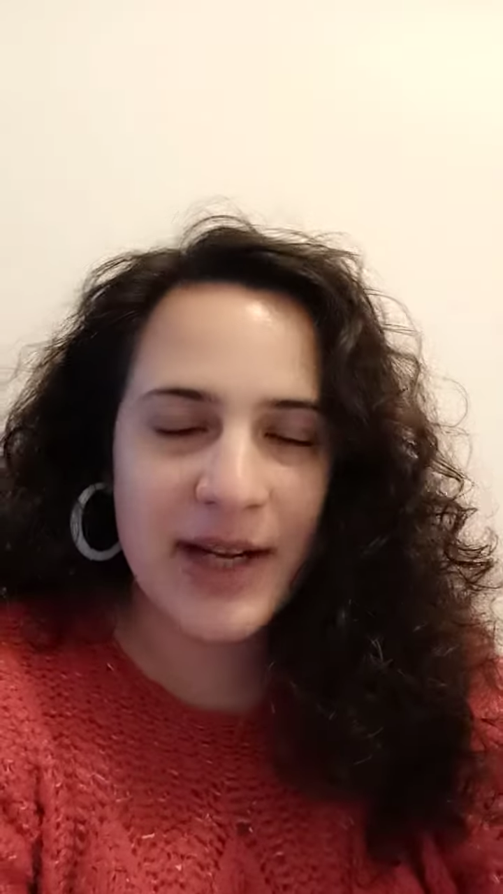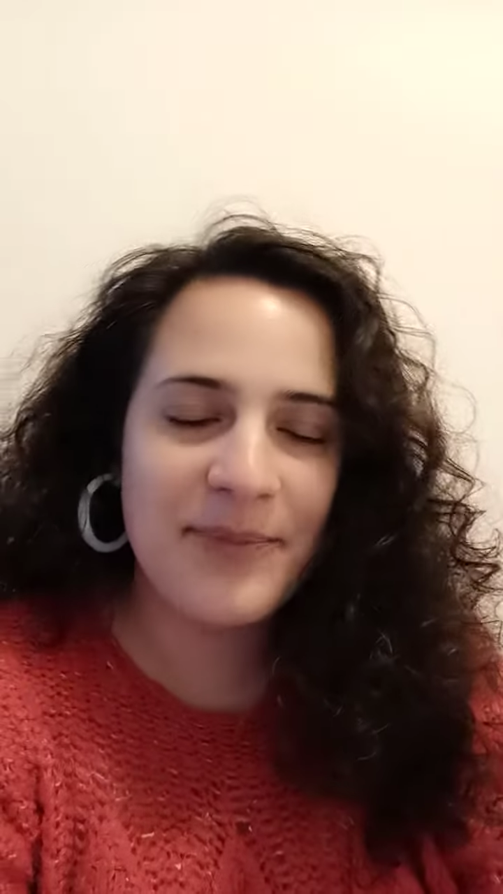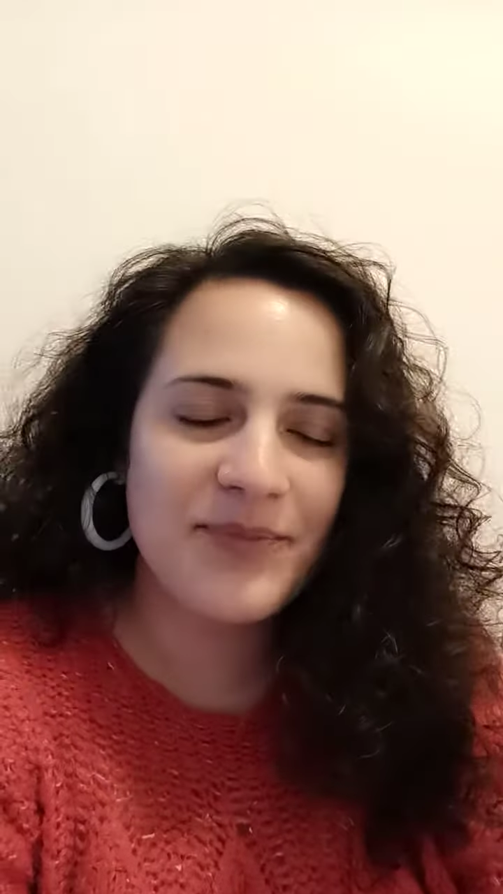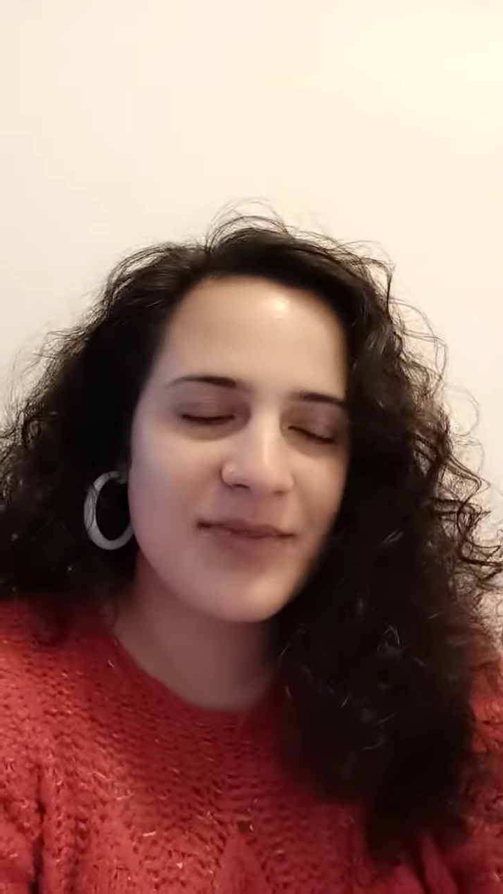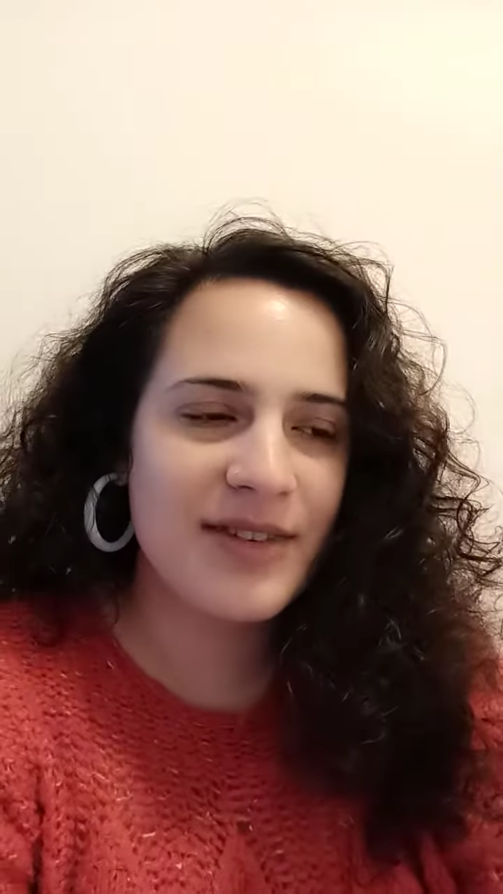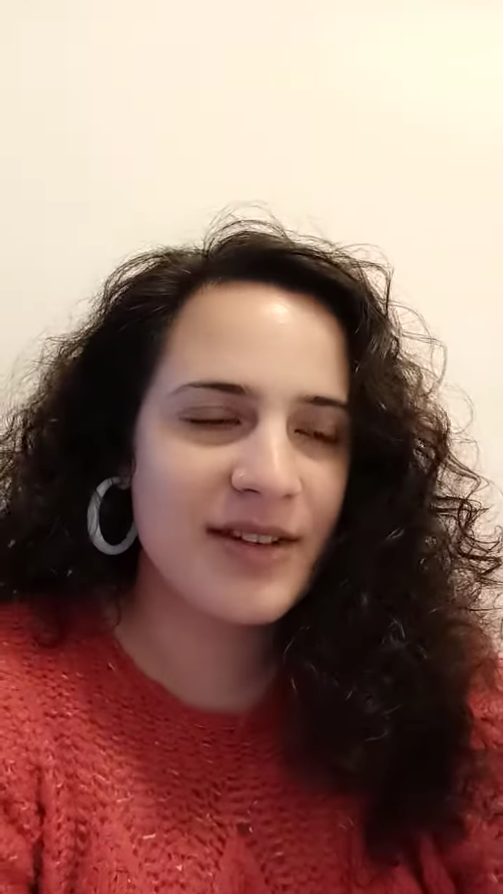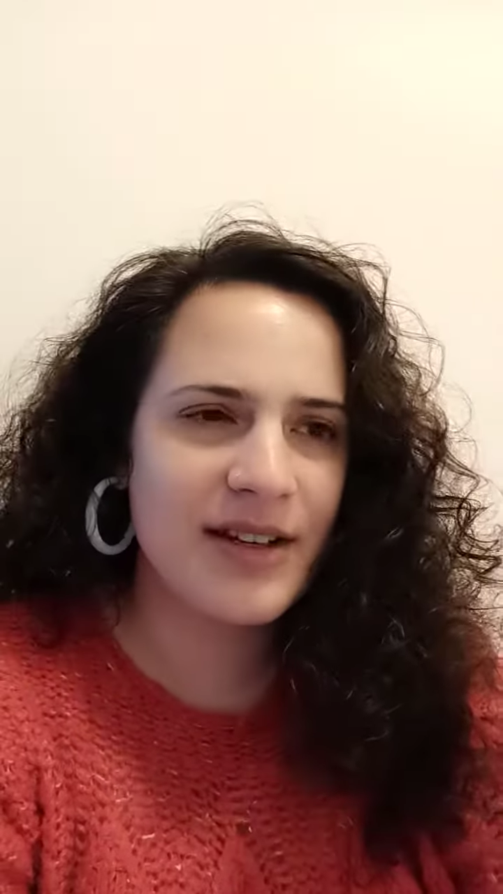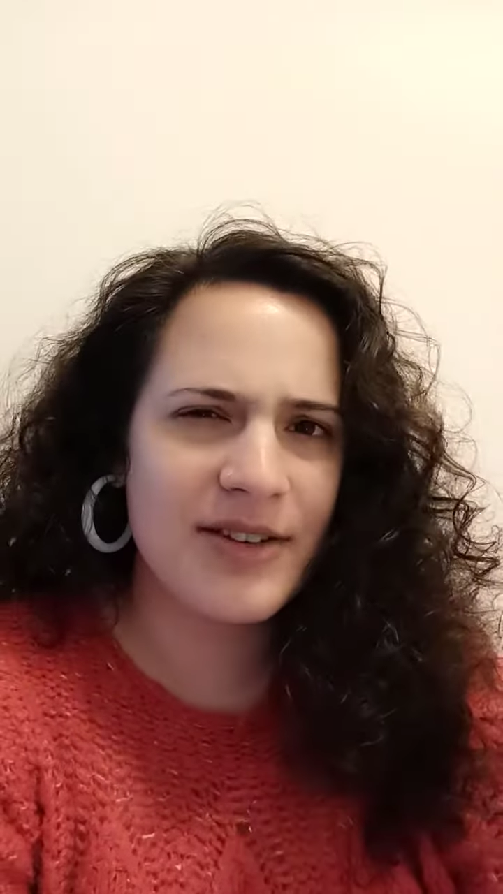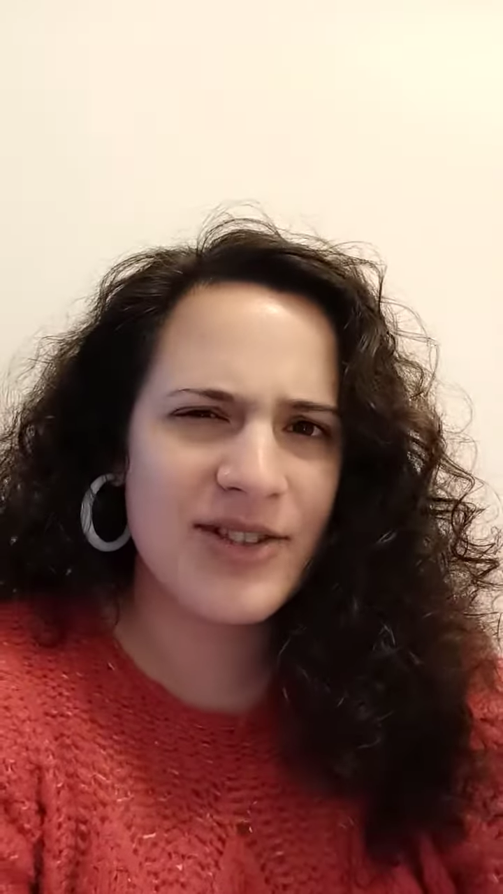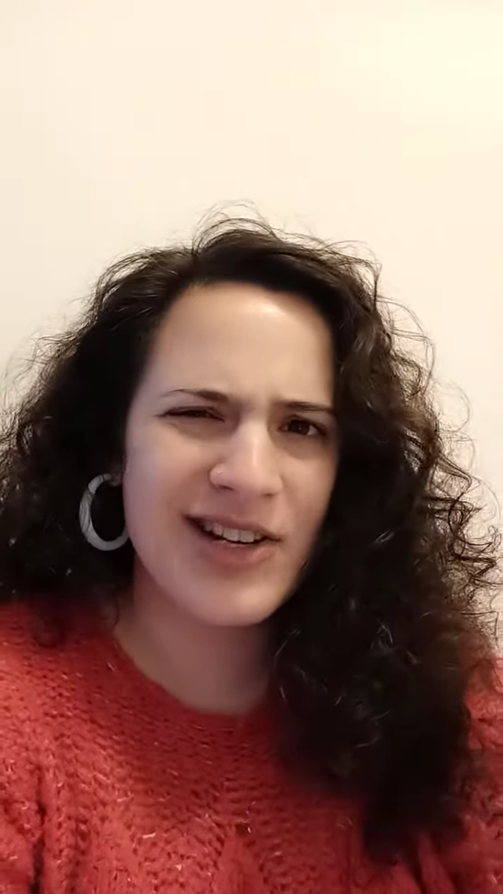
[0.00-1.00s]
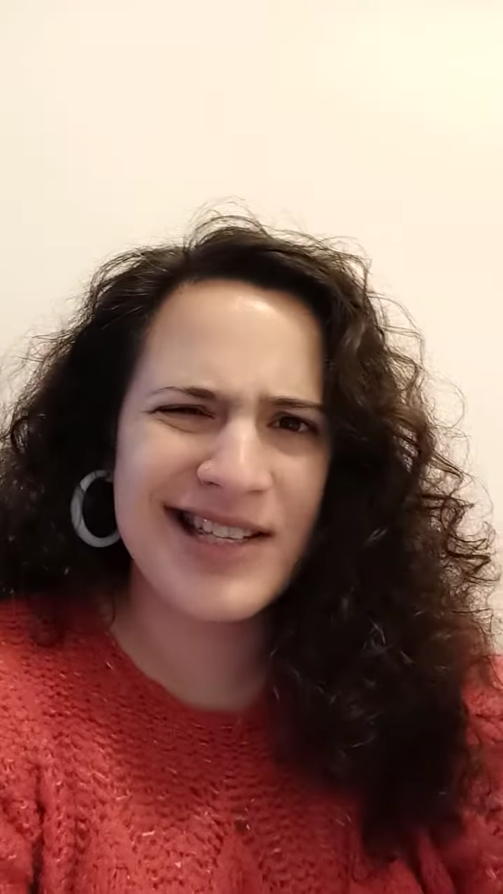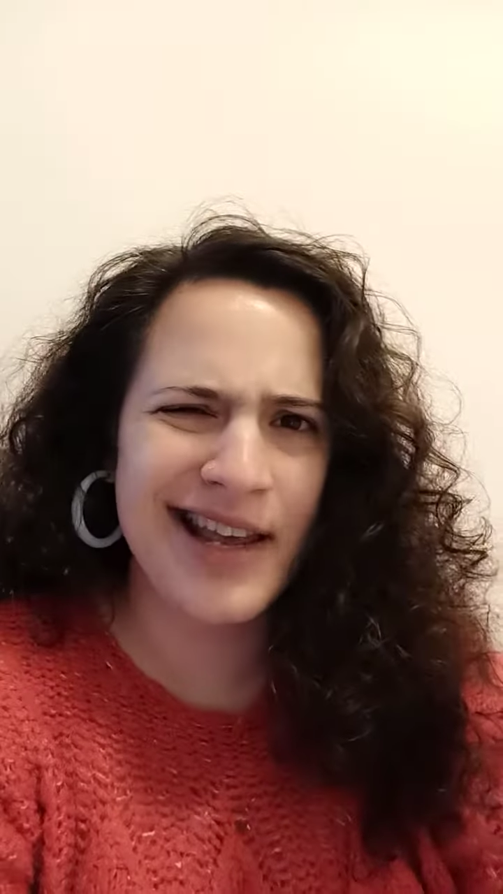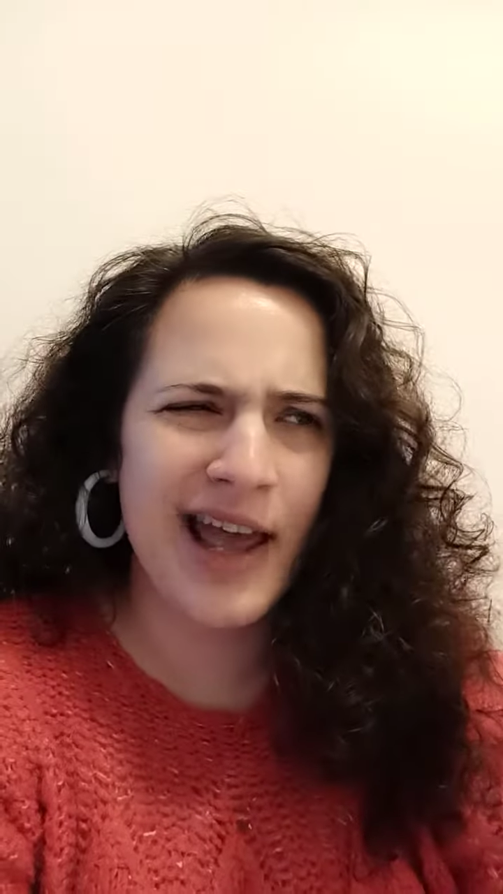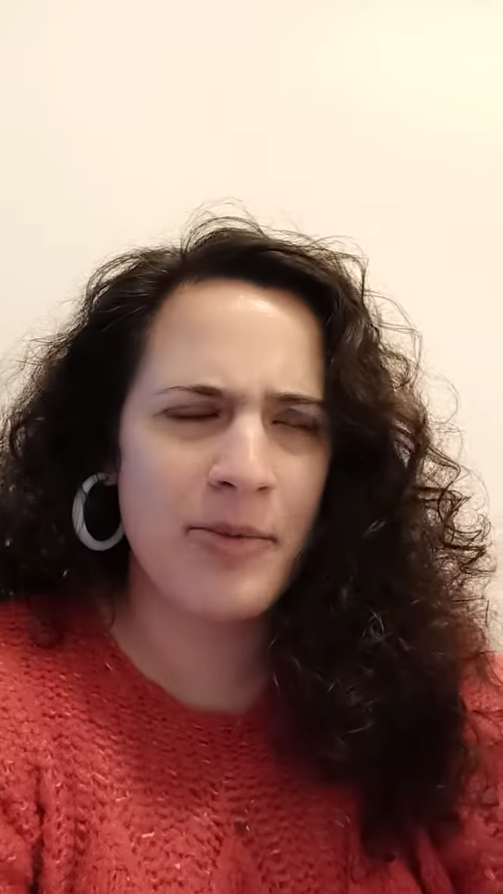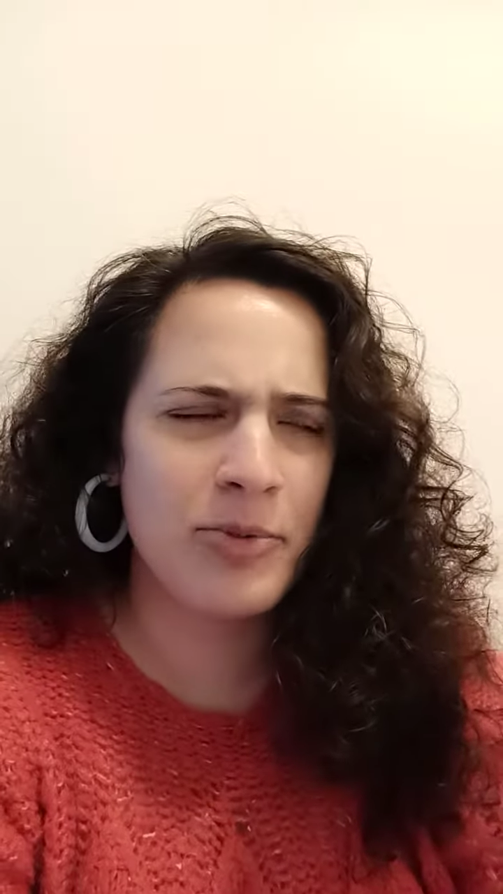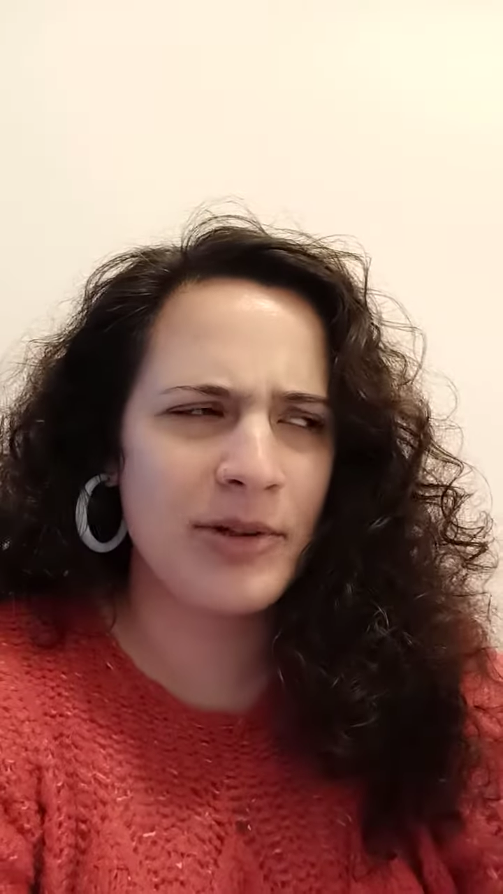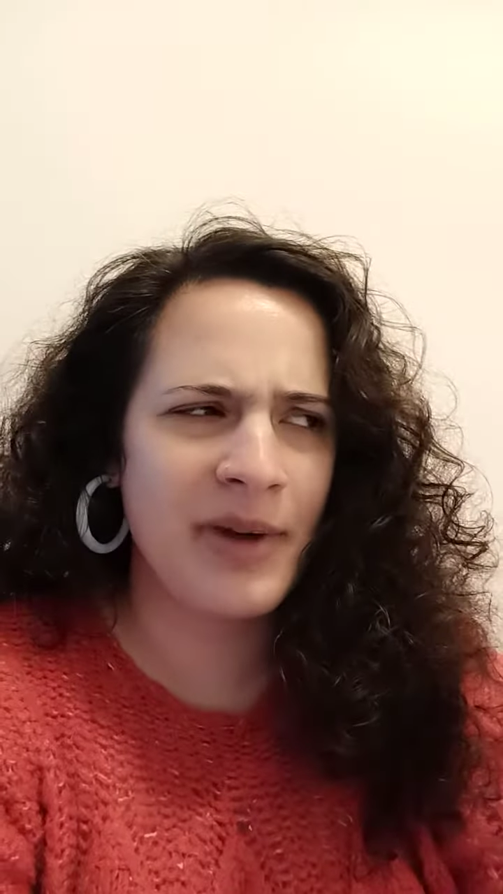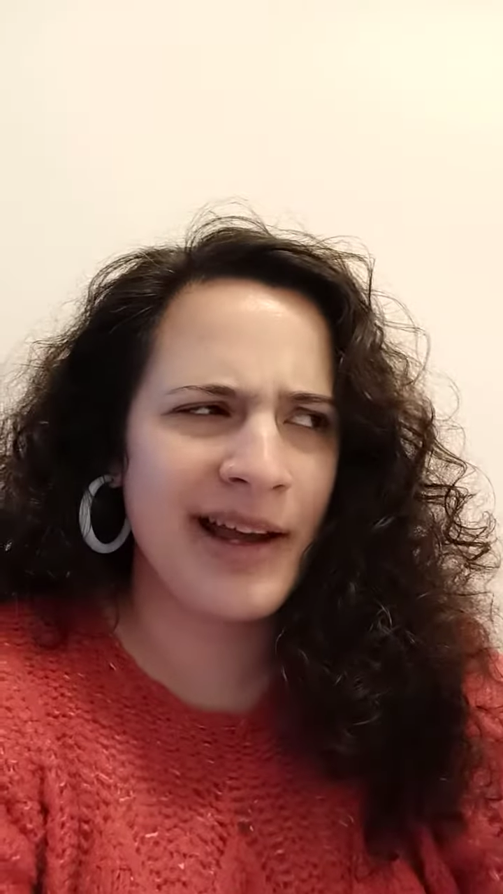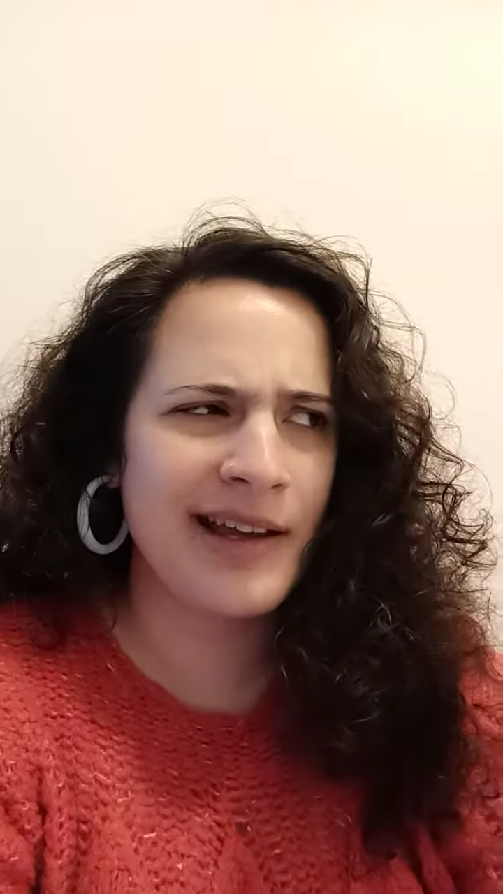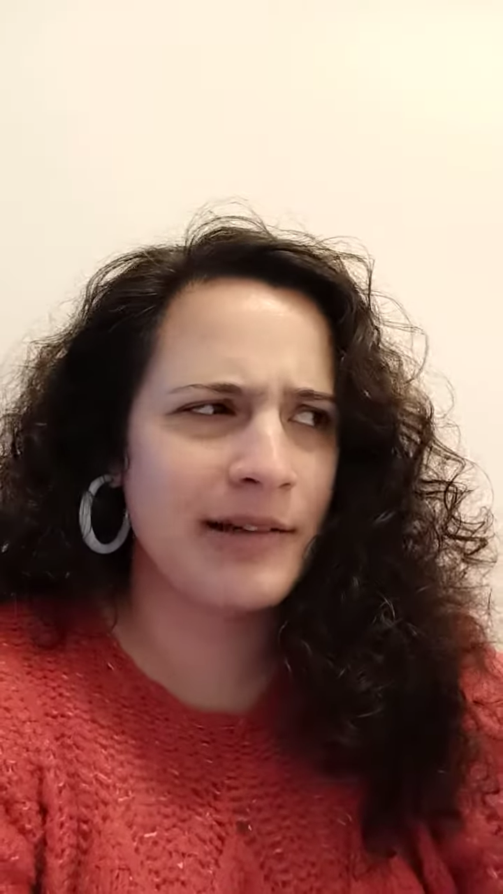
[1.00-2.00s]
I was gonna say April in my
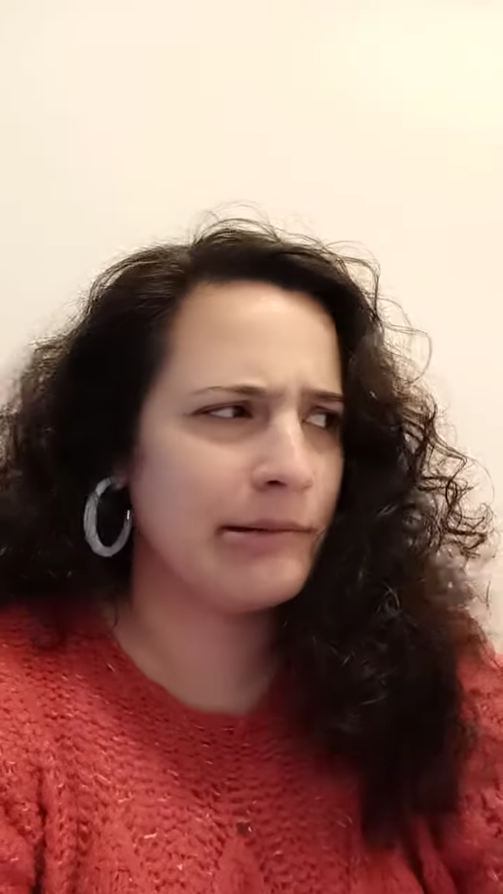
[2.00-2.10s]
head.